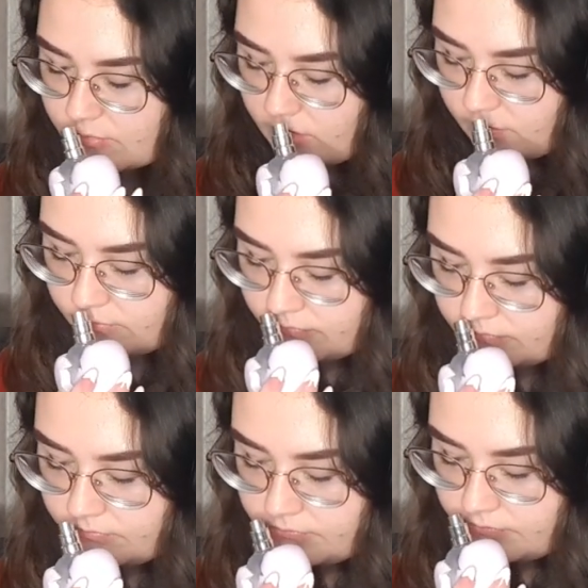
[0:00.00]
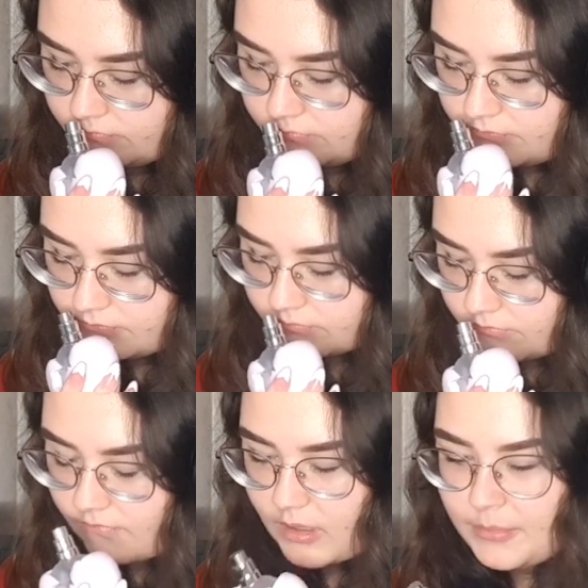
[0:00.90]
from.
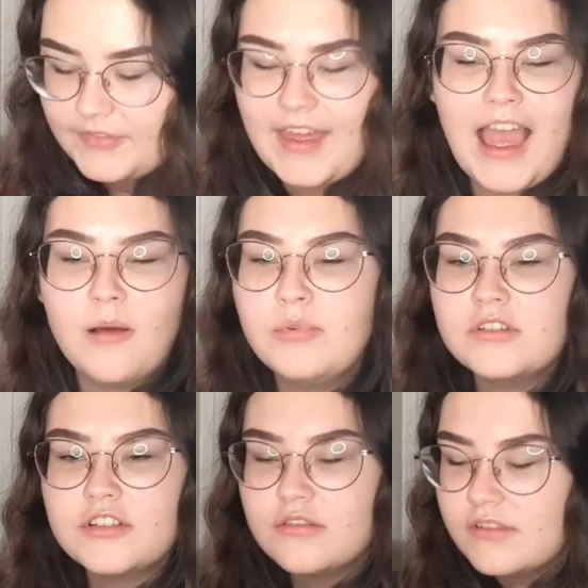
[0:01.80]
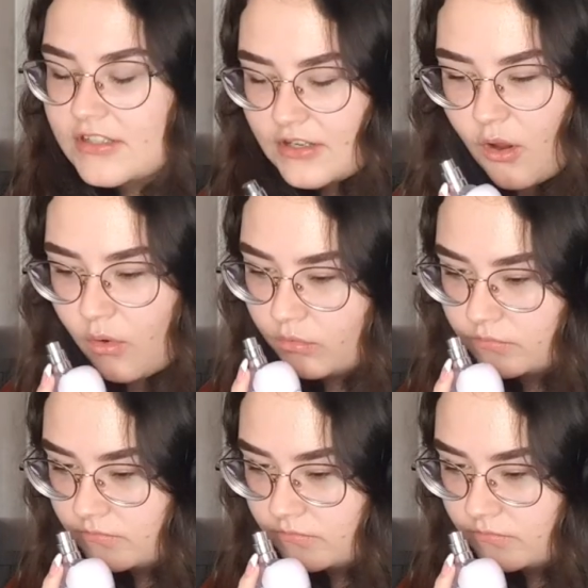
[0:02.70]
But the apple juice? No.